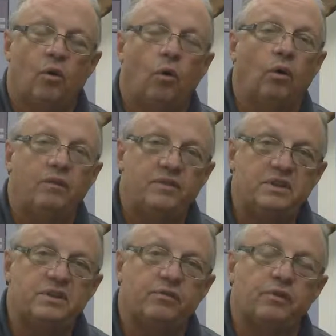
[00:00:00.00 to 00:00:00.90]
All of
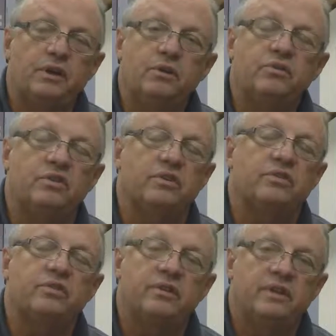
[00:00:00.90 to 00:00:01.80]
these different
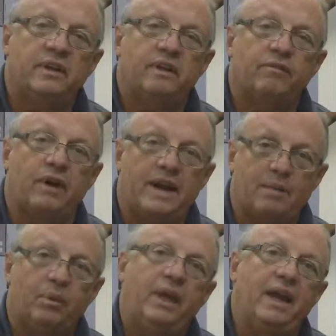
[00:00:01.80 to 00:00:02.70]
uses find
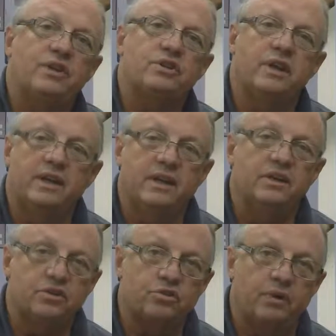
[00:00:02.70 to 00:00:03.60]
application in
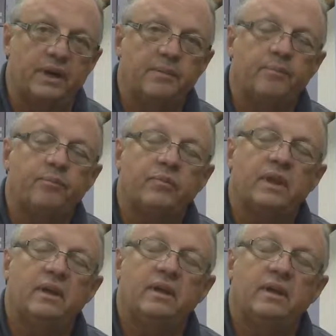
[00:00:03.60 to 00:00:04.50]
industry.
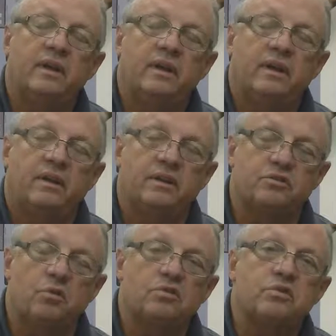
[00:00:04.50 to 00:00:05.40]

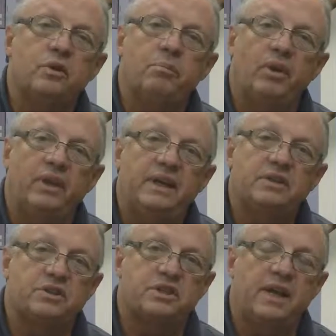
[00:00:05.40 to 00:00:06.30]
There's also an ability
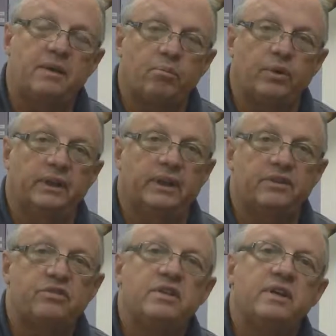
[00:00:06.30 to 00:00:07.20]
to set a print
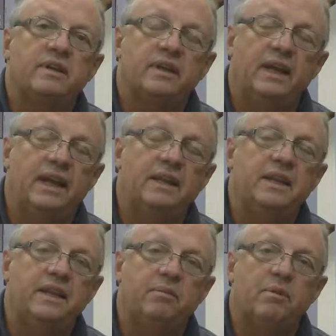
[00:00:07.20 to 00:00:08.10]
list in
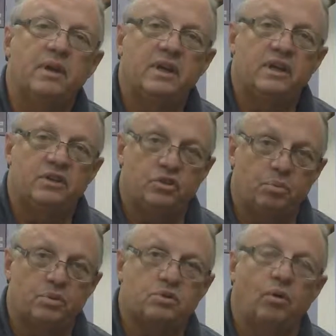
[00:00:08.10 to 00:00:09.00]
the
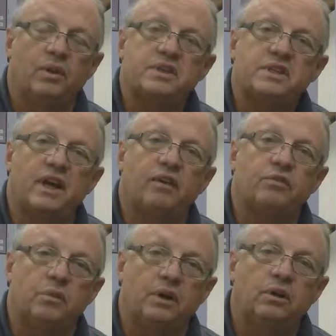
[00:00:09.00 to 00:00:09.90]
Supertrol itself
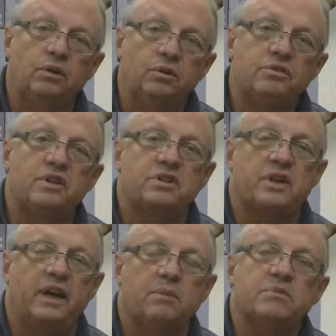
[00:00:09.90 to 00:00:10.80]
to include such
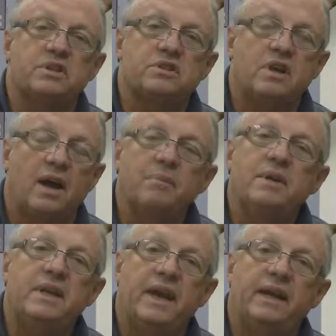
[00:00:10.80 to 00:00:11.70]
items as time
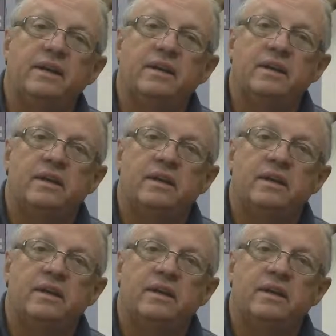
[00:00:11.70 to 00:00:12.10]
and date,